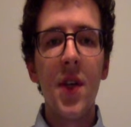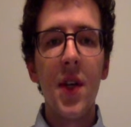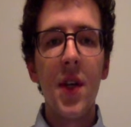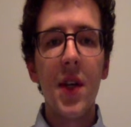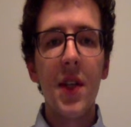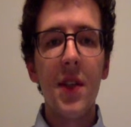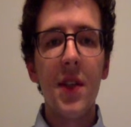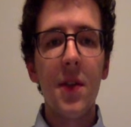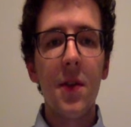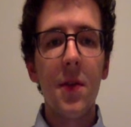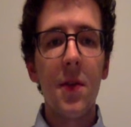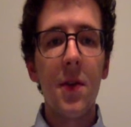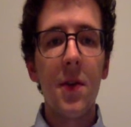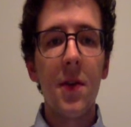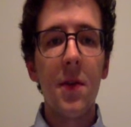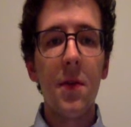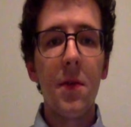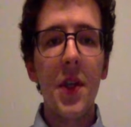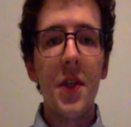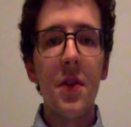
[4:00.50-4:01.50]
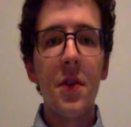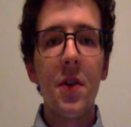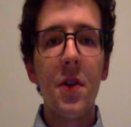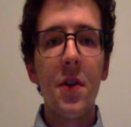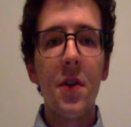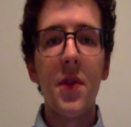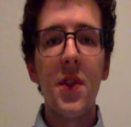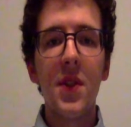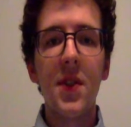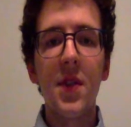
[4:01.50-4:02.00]
I started in the
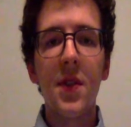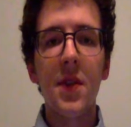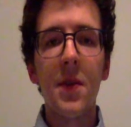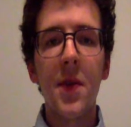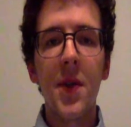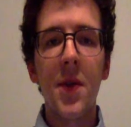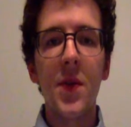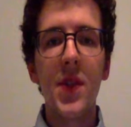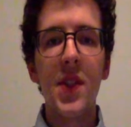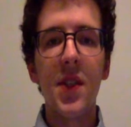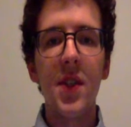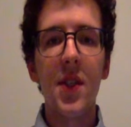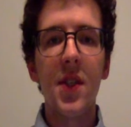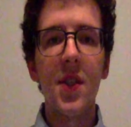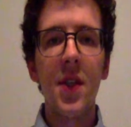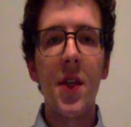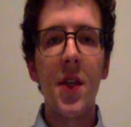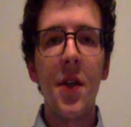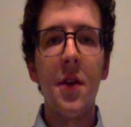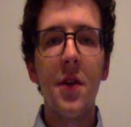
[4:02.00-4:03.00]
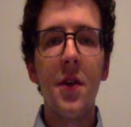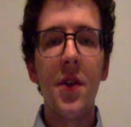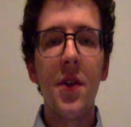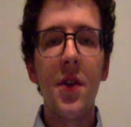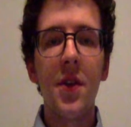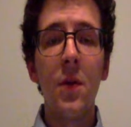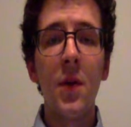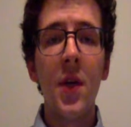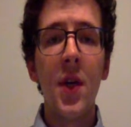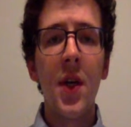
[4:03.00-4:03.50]
restaurant business when I was 16 years
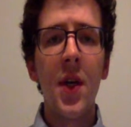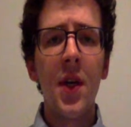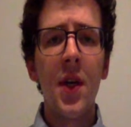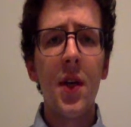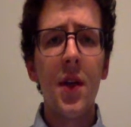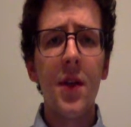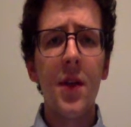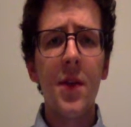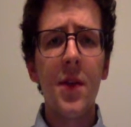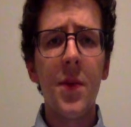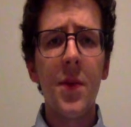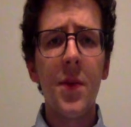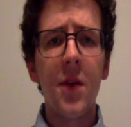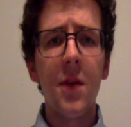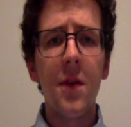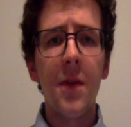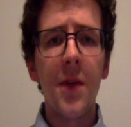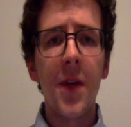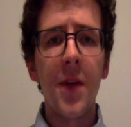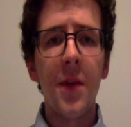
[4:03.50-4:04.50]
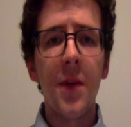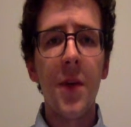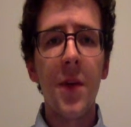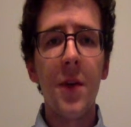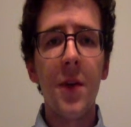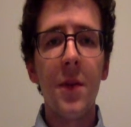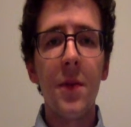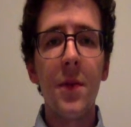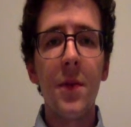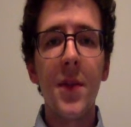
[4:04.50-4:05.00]
old at a small
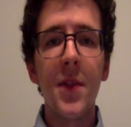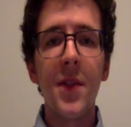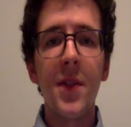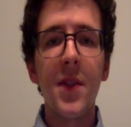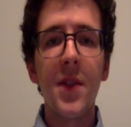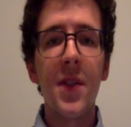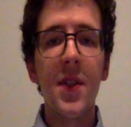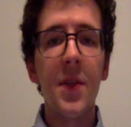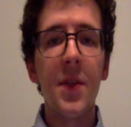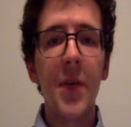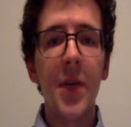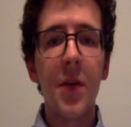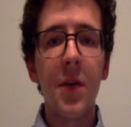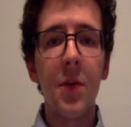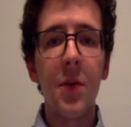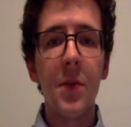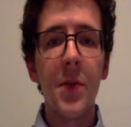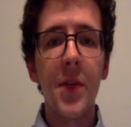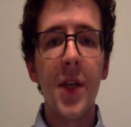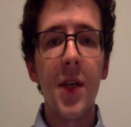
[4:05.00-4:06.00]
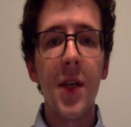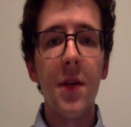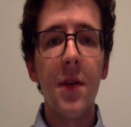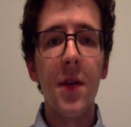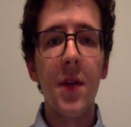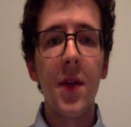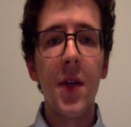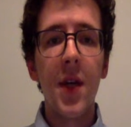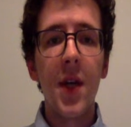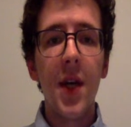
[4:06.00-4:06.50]
family-owned business in my hometown.
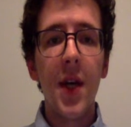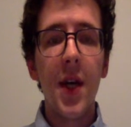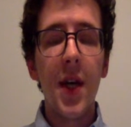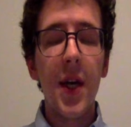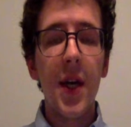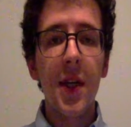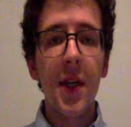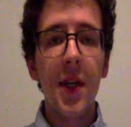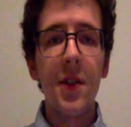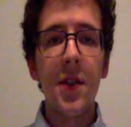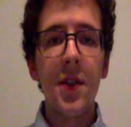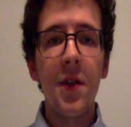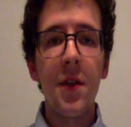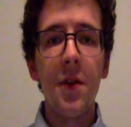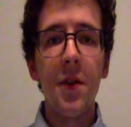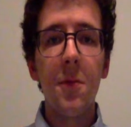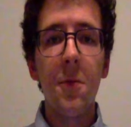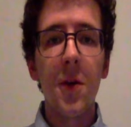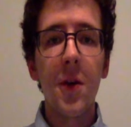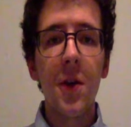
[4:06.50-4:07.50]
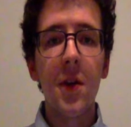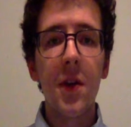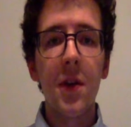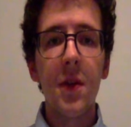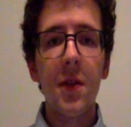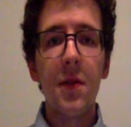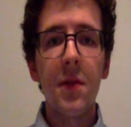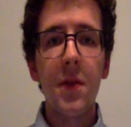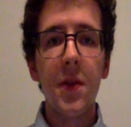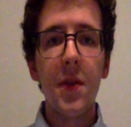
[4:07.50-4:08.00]
I continued
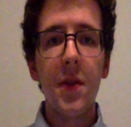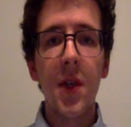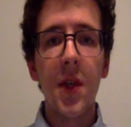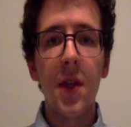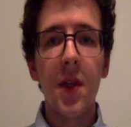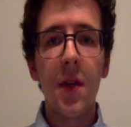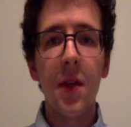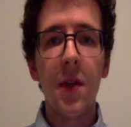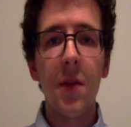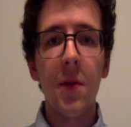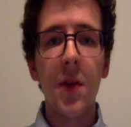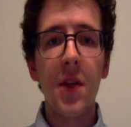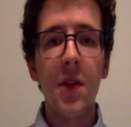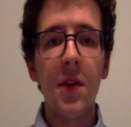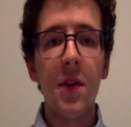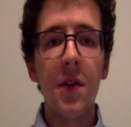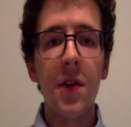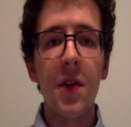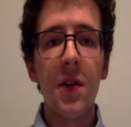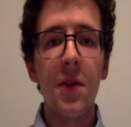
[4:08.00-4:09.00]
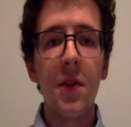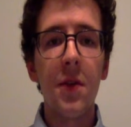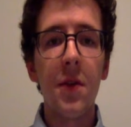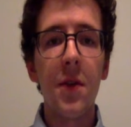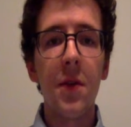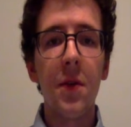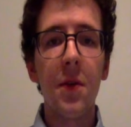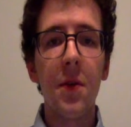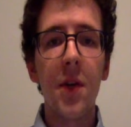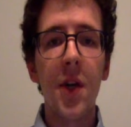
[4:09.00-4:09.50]
working in the restaurant industry
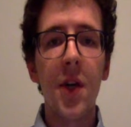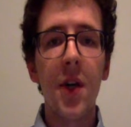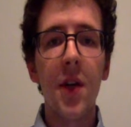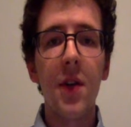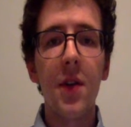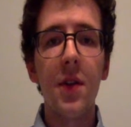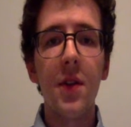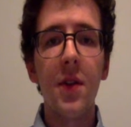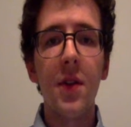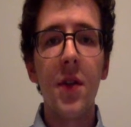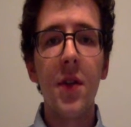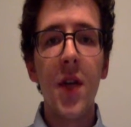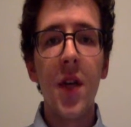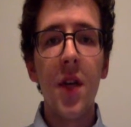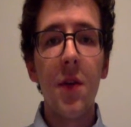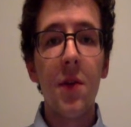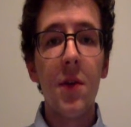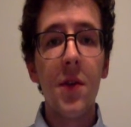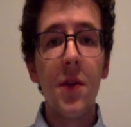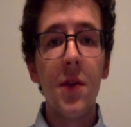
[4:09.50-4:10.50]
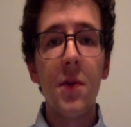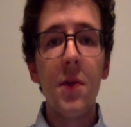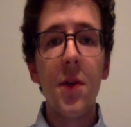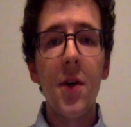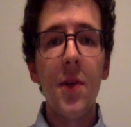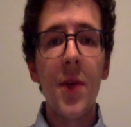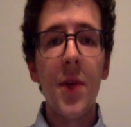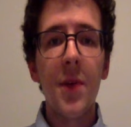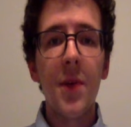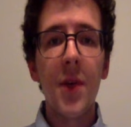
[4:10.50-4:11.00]
through college, which is where I
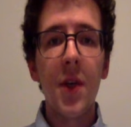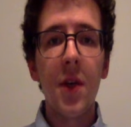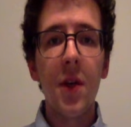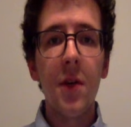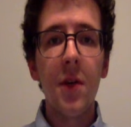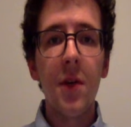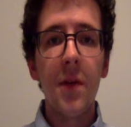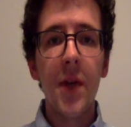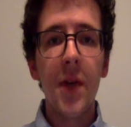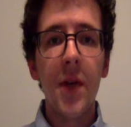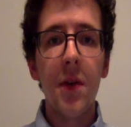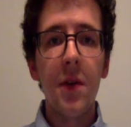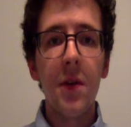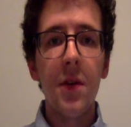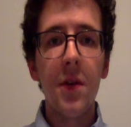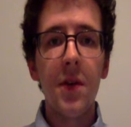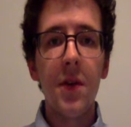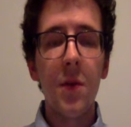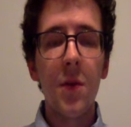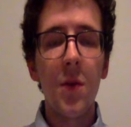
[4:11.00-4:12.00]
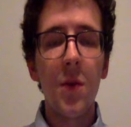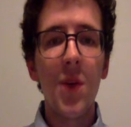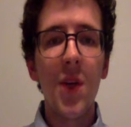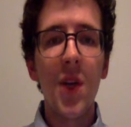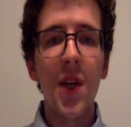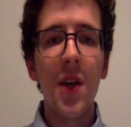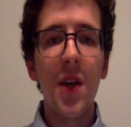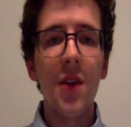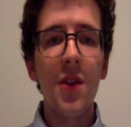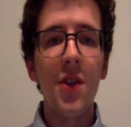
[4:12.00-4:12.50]
met my co-founders and we
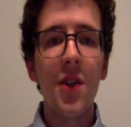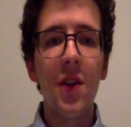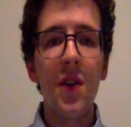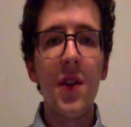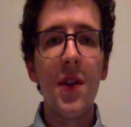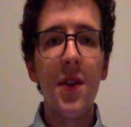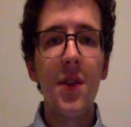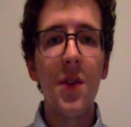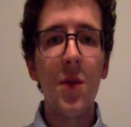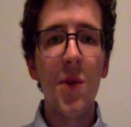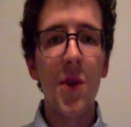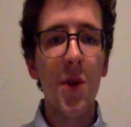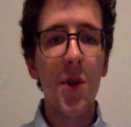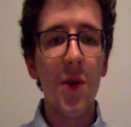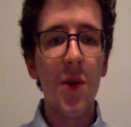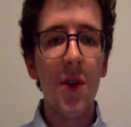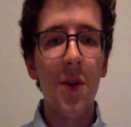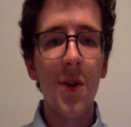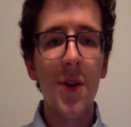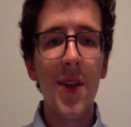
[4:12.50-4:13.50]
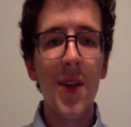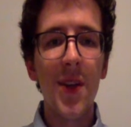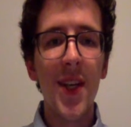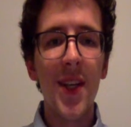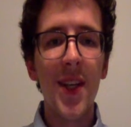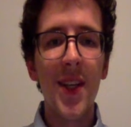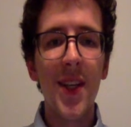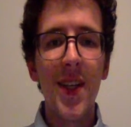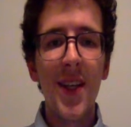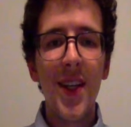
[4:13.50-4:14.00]
began our journey to where we are
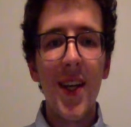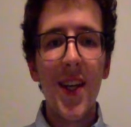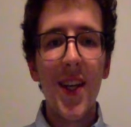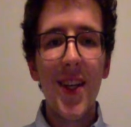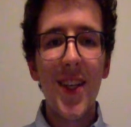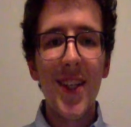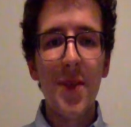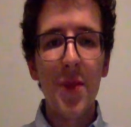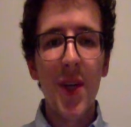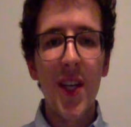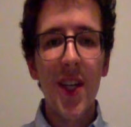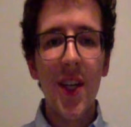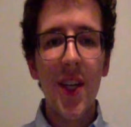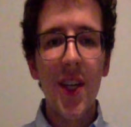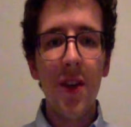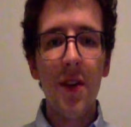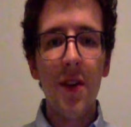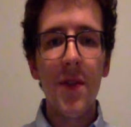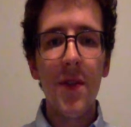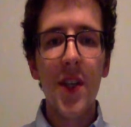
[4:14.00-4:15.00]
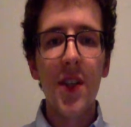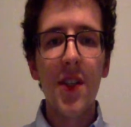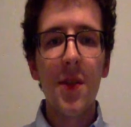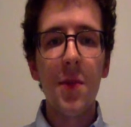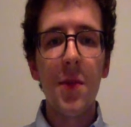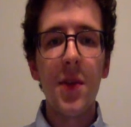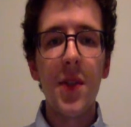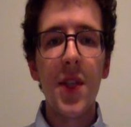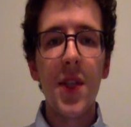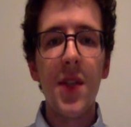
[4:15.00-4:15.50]
today. My area of
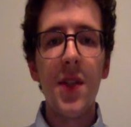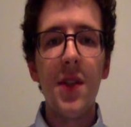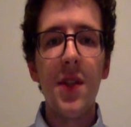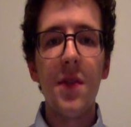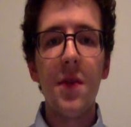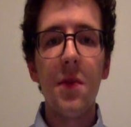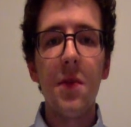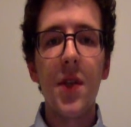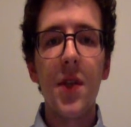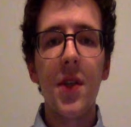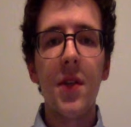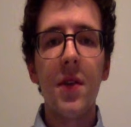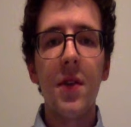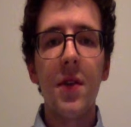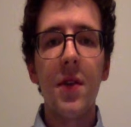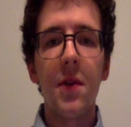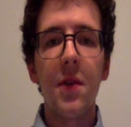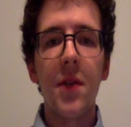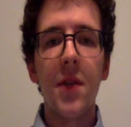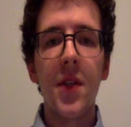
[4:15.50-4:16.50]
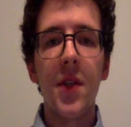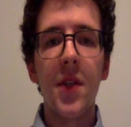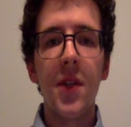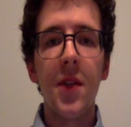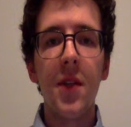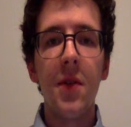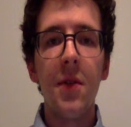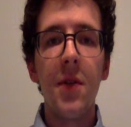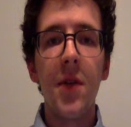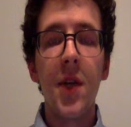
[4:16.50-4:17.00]
expertise for Restaurant
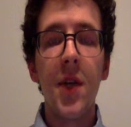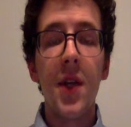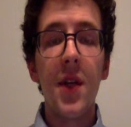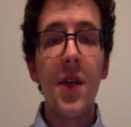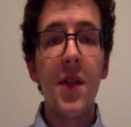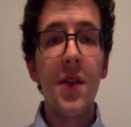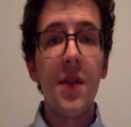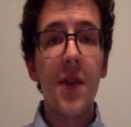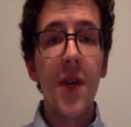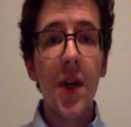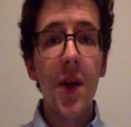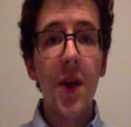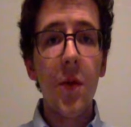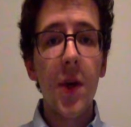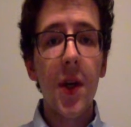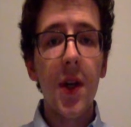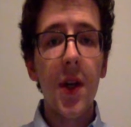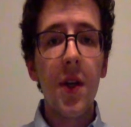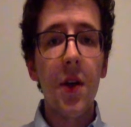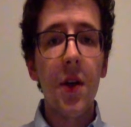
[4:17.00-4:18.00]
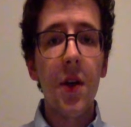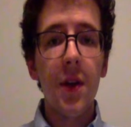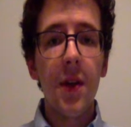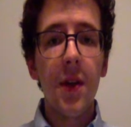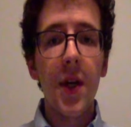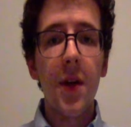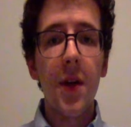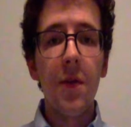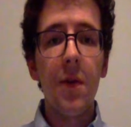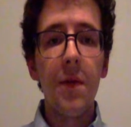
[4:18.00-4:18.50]
Rescue is evaluating
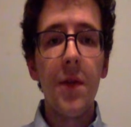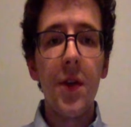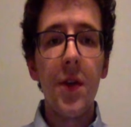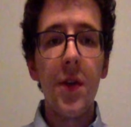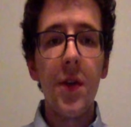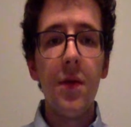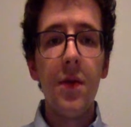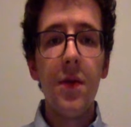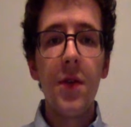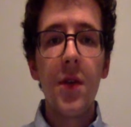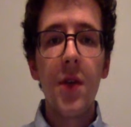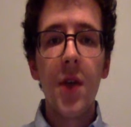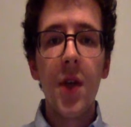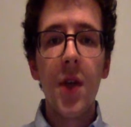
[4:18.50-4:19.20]
online reviews.